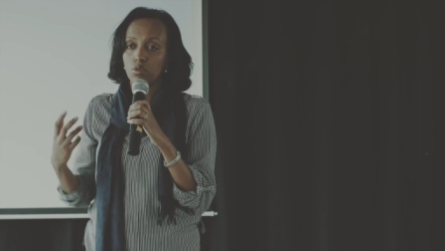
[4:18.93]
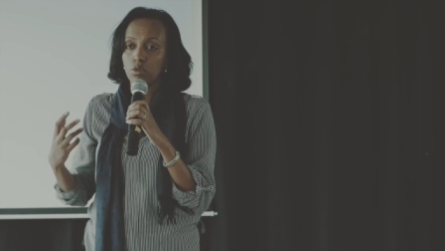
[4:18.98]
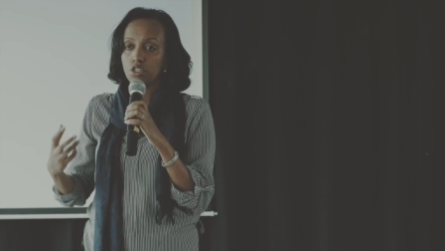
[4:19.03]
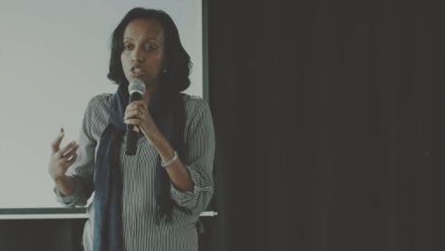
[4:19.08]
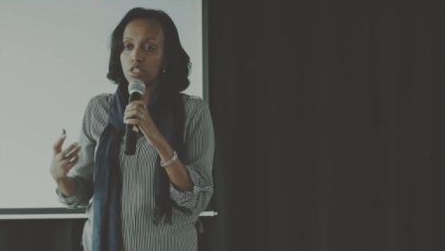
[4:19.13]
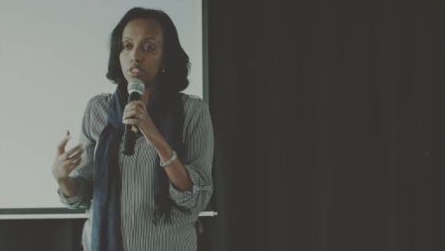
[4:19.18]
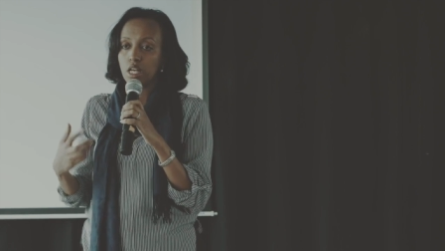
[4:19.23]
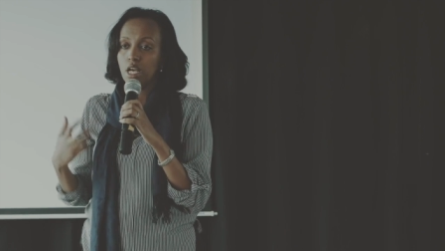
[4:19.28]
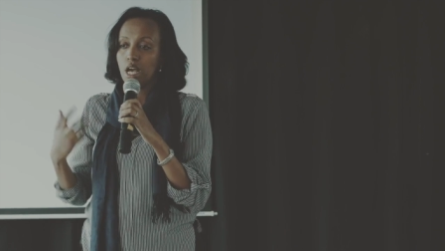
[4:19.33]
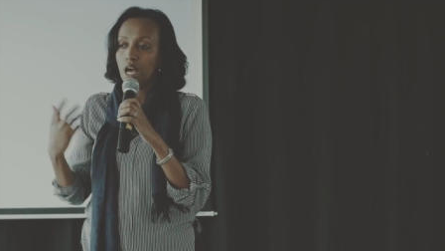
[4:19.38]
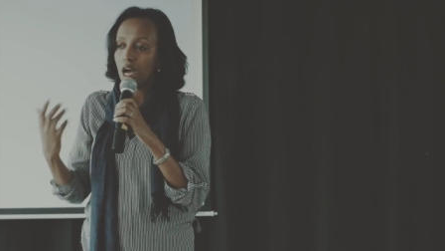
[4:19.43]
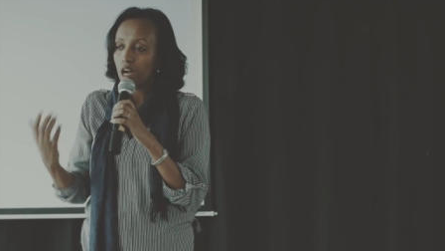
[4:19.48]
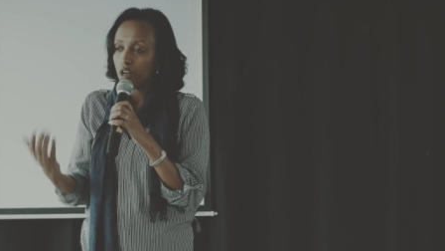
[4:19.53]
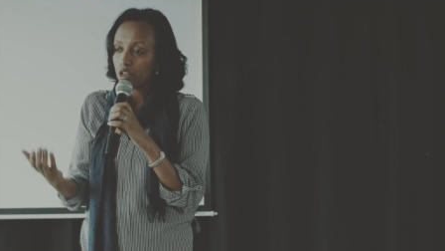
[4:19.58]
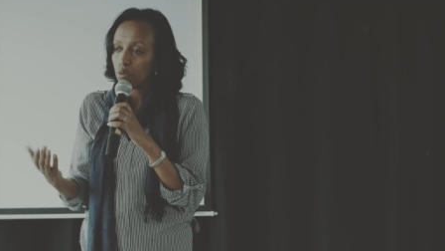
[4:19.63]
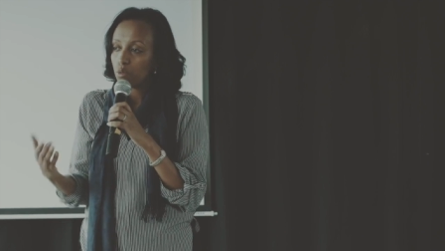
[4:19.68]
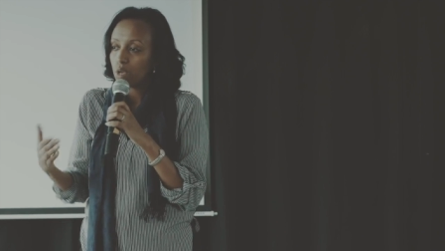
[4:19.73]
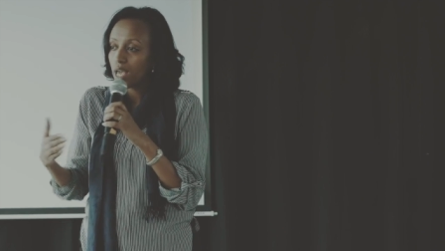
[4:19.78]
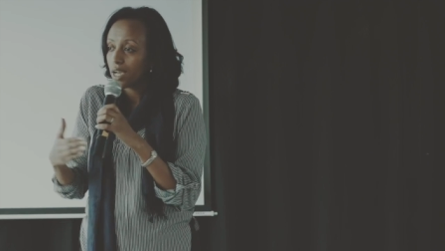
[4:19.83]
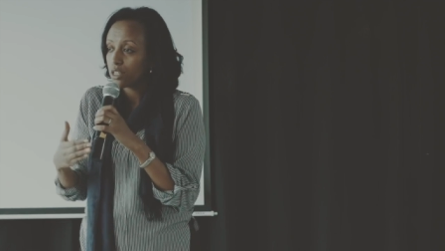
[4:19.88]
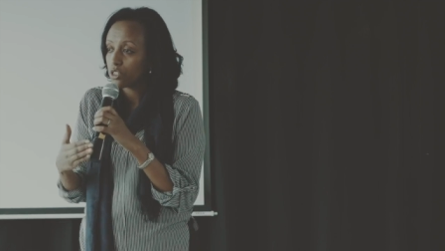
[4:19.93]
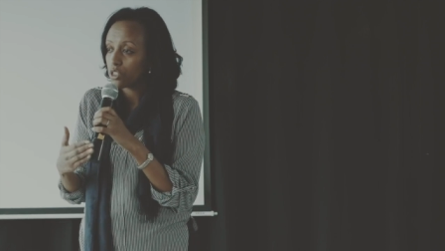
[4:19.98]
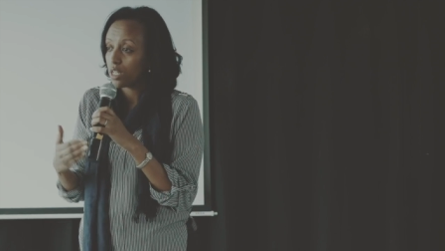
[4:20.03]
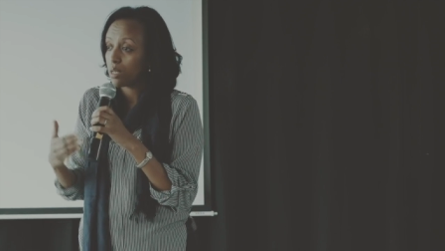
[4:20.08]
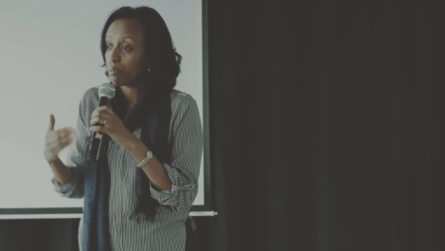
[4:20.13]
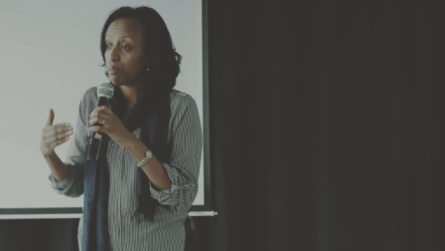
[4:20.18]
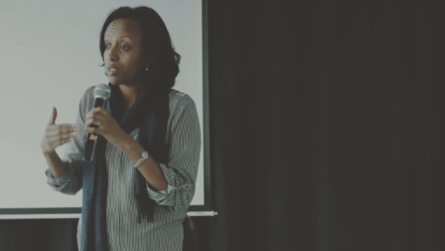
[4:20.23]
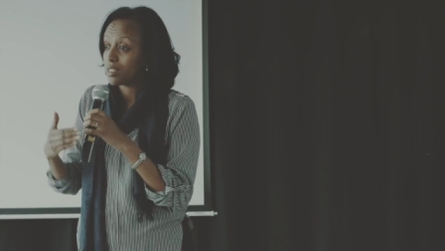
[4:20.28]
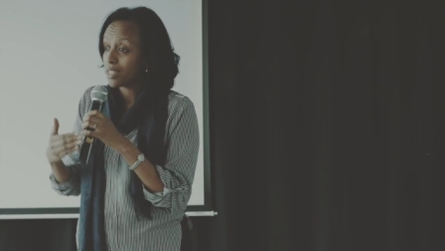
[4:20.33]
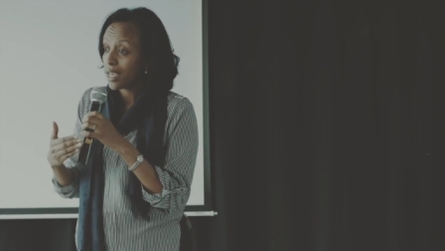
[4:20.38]
which is how do we
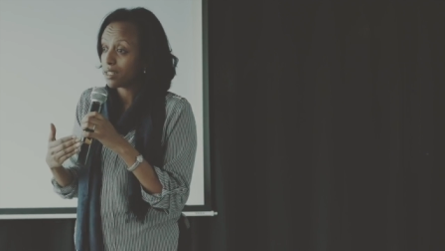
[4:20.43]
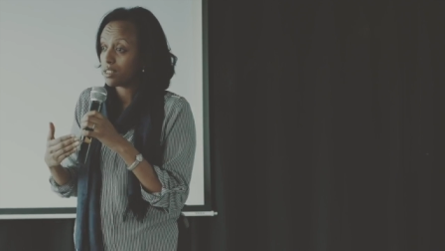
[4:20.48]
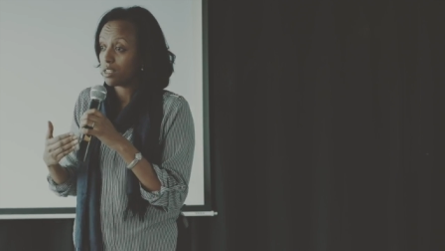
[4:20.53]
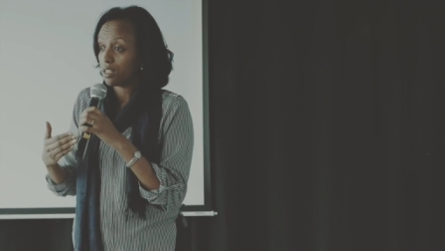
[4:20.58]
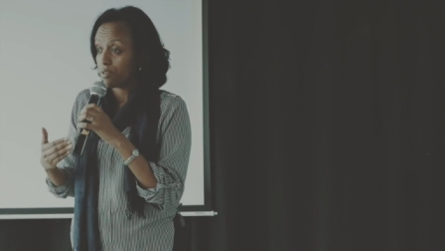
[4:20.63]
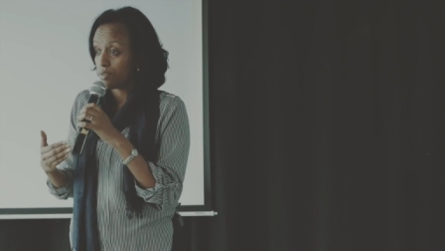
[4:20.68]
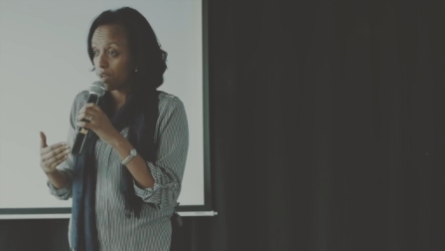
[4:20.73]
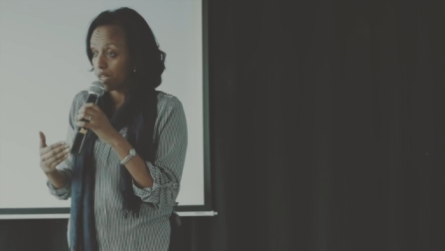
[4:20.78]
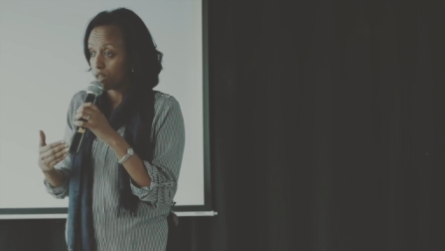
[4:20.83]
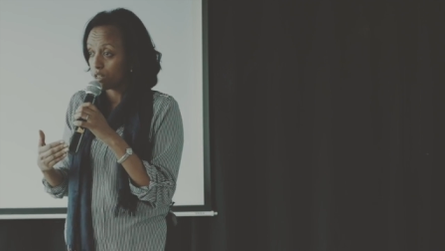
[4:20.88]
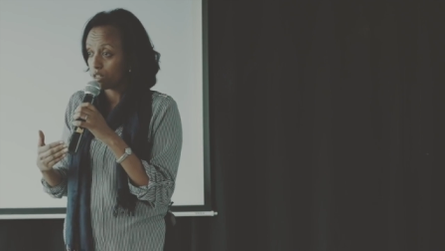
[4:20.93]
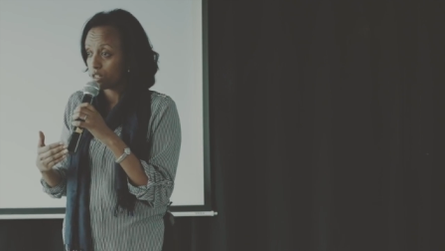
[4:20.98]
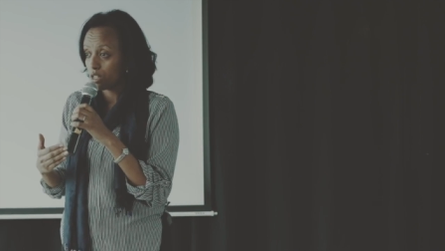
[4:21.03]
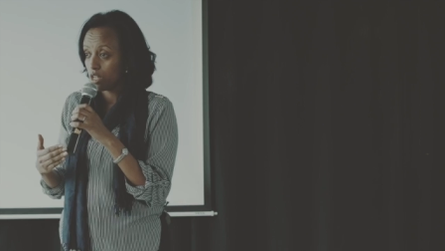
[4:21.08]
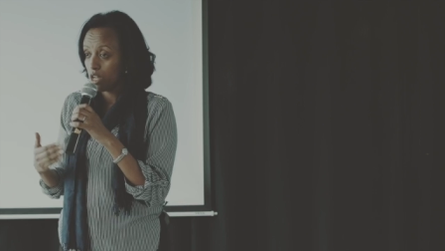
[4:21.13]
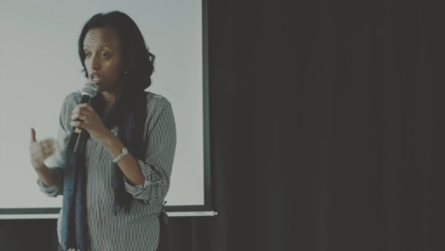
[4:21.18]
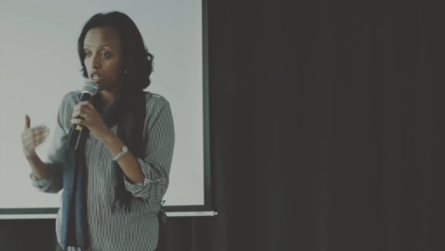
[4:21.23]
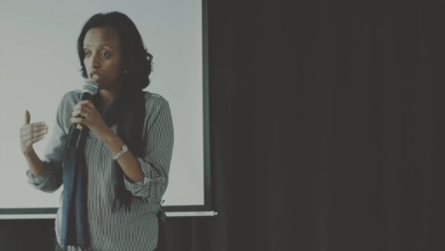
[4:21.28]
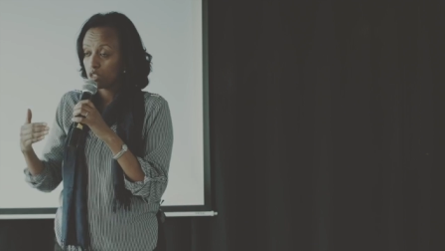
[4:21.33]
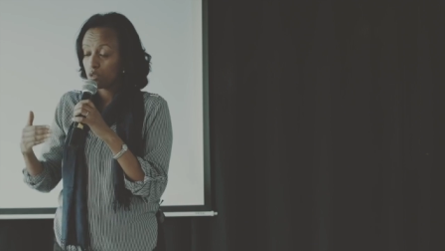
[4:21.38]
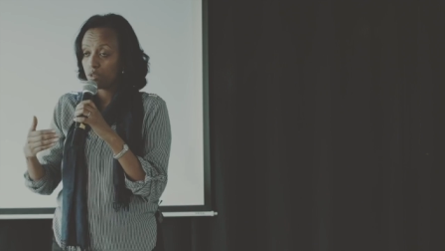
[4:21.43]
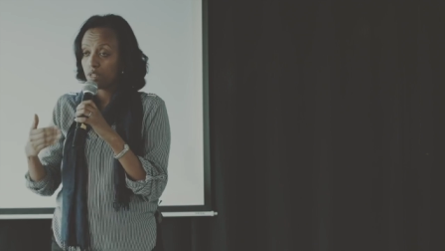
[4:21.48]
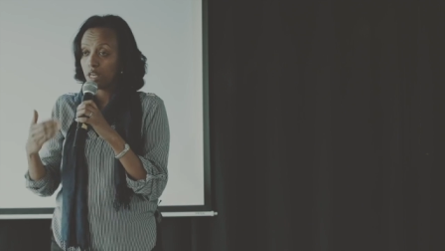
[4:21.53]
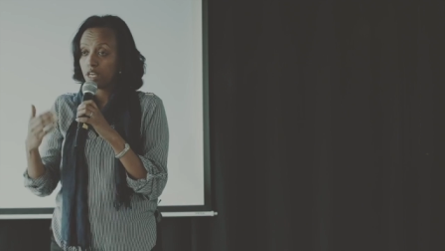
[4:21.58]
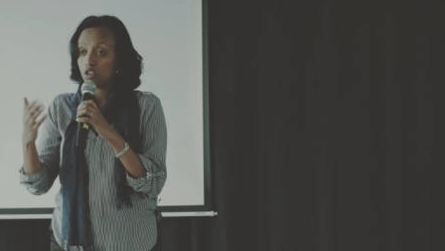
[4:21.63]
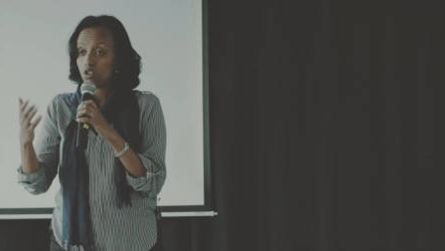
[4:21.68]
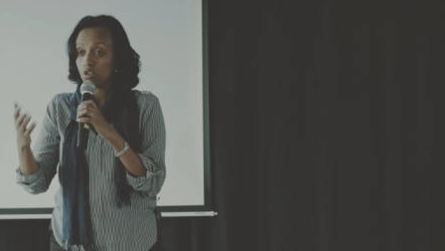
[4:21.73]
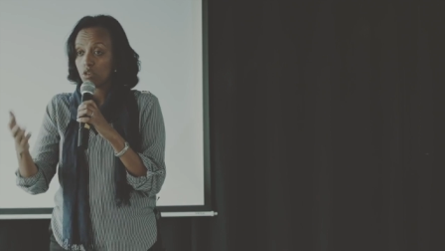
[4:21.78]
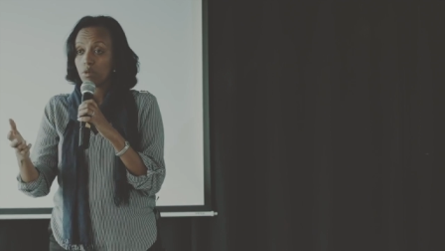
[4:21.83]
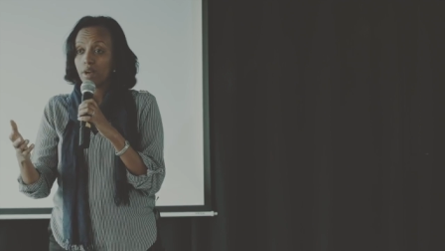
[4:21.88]
actually protect innovators so
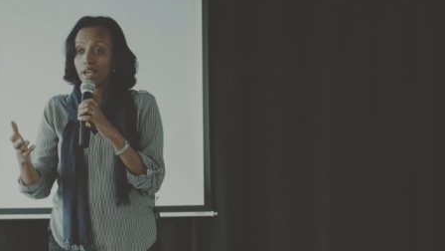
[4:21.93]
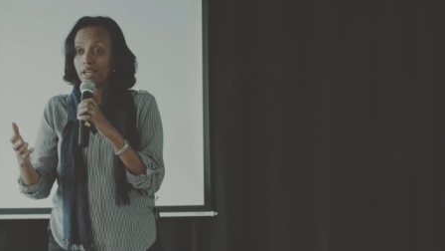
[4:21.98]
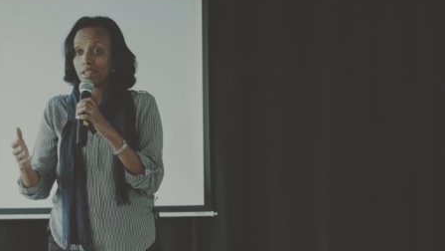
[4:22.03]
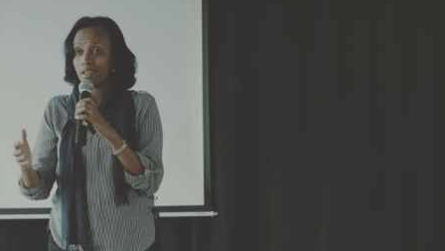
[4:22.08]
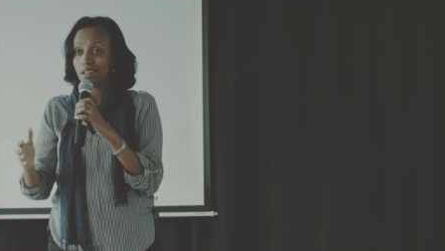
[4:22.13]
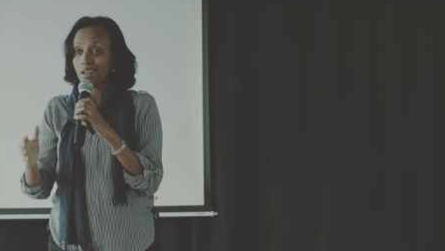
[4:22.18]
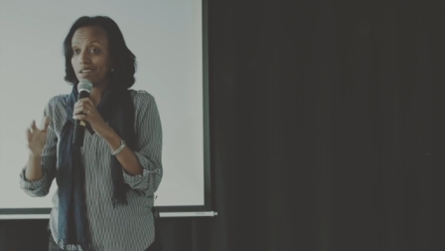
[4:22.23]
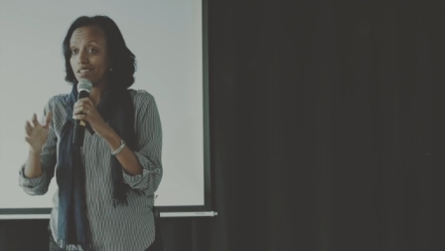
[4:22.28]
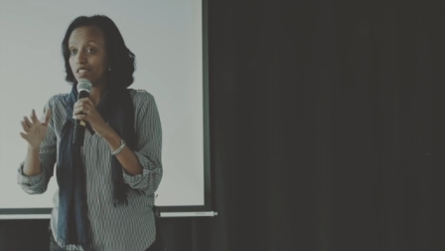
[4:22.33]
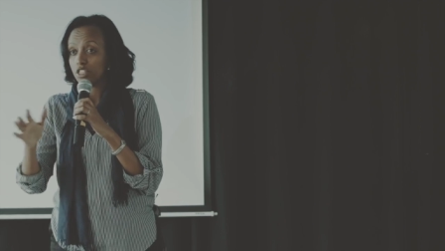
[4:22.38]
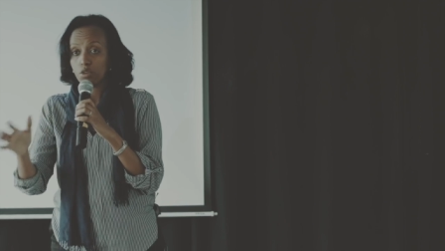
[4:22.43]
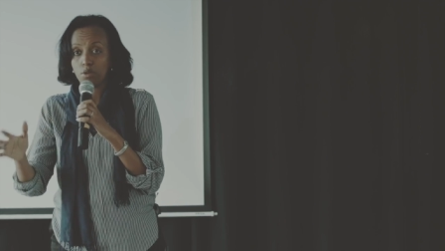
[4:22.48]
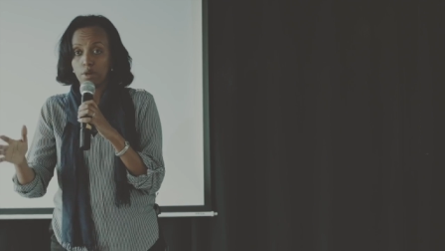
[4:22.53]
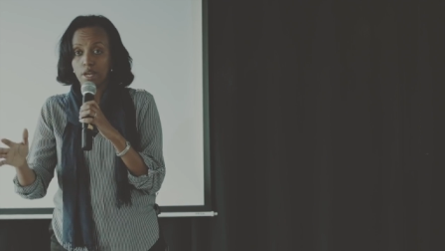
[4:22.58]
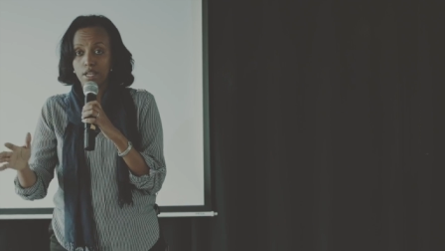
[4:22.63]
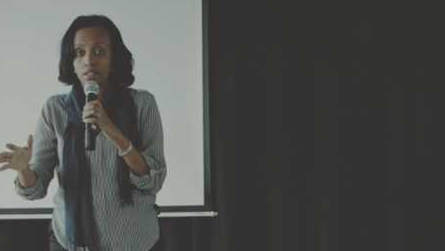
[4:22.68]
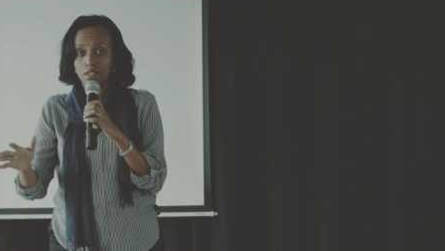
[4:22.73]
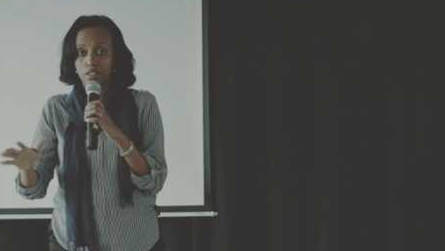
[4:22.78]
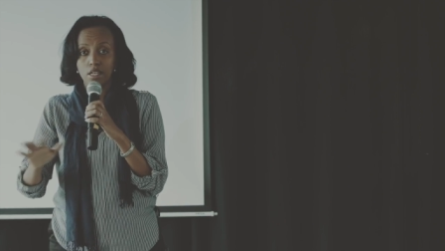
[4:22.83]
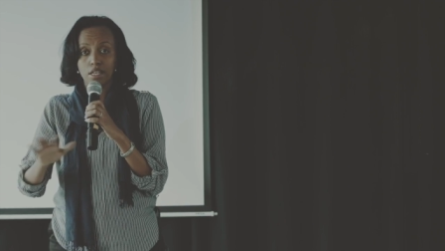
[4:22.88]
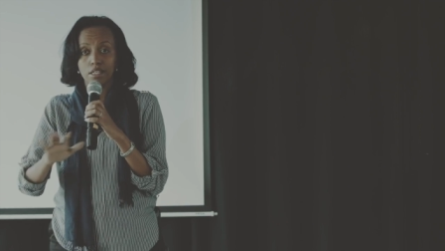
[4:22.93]
that your idea is great,